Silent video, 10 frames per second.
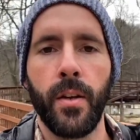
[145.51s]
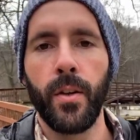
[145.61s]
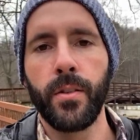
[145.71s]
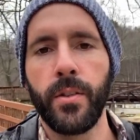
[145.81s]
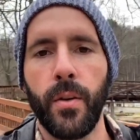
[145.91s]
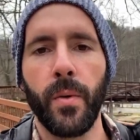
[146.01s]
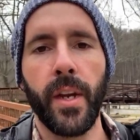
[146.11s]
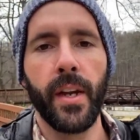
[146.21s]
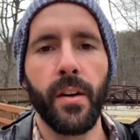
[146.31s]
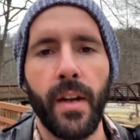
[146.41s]
So
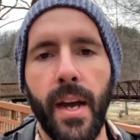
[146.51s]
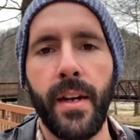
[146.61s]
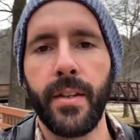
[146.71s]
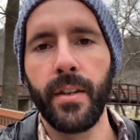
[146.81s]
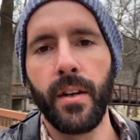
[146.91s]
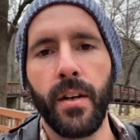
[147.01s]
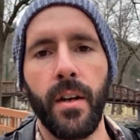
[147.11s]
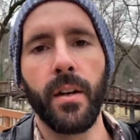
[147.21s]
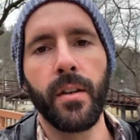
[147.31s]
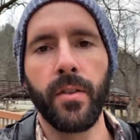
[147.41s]
we're here at
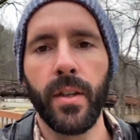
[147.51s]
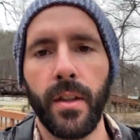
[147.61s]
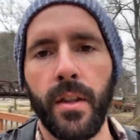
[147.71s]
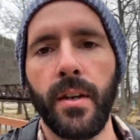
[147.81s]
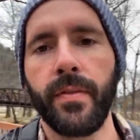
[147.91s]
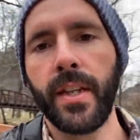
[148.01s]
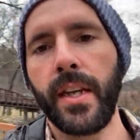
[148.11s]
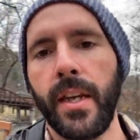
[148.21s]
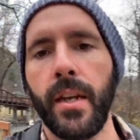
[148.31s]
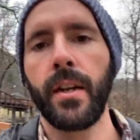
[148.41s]

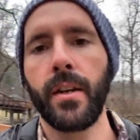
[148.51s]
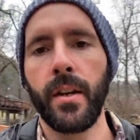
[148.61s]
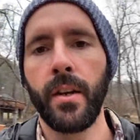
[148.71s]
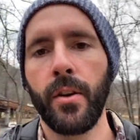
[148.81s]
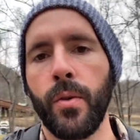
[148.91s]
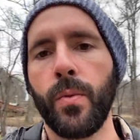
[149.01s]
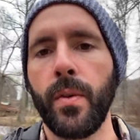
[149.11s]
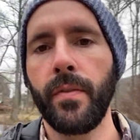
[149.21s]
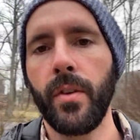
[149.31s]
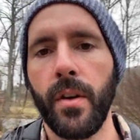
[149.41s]
Oconaluftee
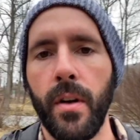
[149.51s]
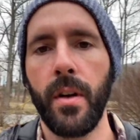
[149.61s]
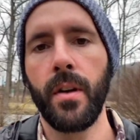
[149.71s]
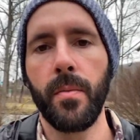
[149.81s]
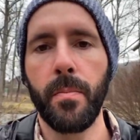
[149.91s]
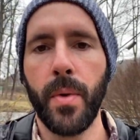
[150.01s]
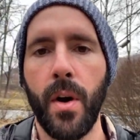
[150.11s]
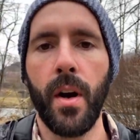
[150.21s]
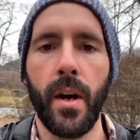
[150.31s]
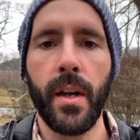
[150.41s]
River
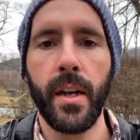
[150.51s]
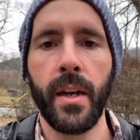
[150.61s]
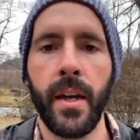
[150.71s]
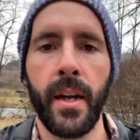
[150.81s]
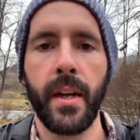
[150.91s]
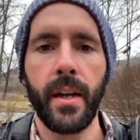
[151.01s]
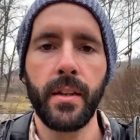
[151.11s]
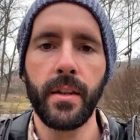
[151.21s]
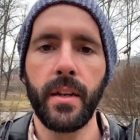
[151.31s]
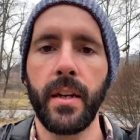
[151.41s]
Park.
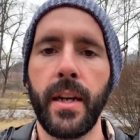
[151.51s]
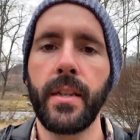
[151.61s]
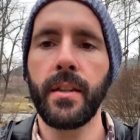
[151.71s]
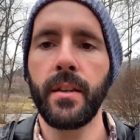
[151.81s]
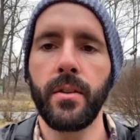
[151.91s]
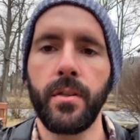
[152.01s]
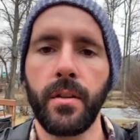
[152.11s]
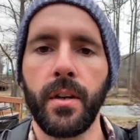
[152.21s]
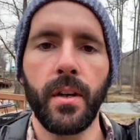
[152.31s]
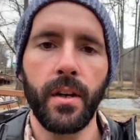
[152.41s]
It's a nice
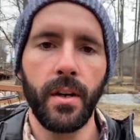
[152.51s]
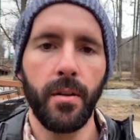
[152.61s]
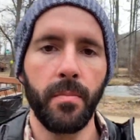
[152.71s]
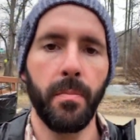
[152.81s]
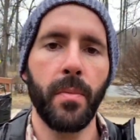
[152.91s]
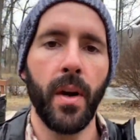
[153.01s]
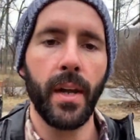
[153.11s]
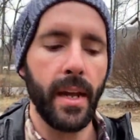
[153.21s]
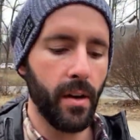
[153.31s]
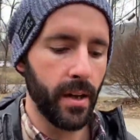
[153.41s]
little
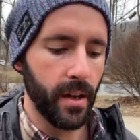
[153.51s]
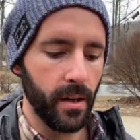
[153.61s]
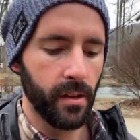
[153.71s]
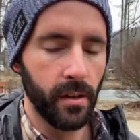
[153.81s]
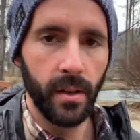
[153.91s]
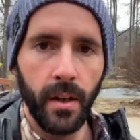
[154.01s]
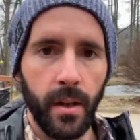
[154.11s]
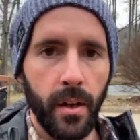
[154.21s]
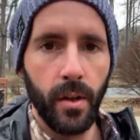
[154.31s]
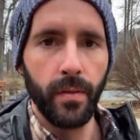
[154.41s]
park area
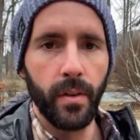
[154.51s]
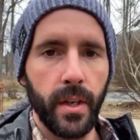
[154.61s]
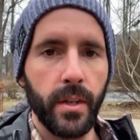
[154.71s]
over in